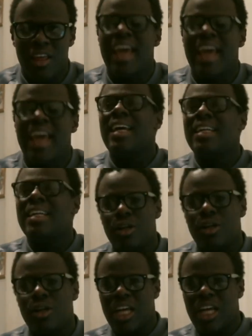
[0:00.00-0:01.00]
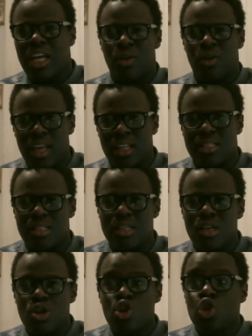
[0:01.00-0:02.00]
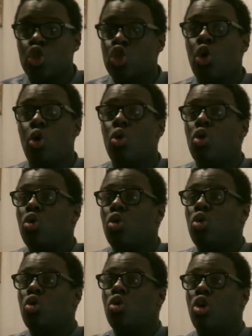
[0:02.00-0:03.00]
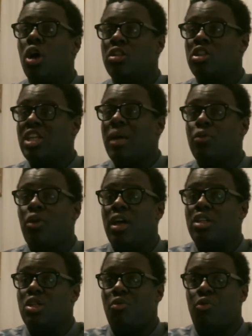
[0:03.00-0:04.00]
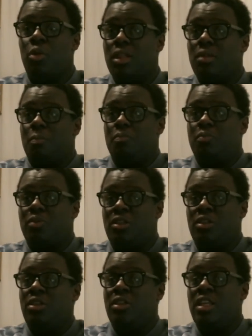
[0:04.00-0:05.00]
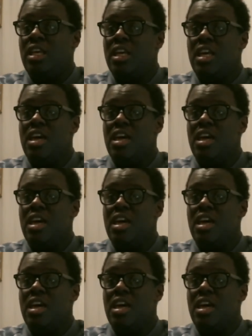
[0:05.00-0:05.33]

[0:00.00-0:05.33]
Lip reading: And that's how the chapter ends. So the chapter ends up with the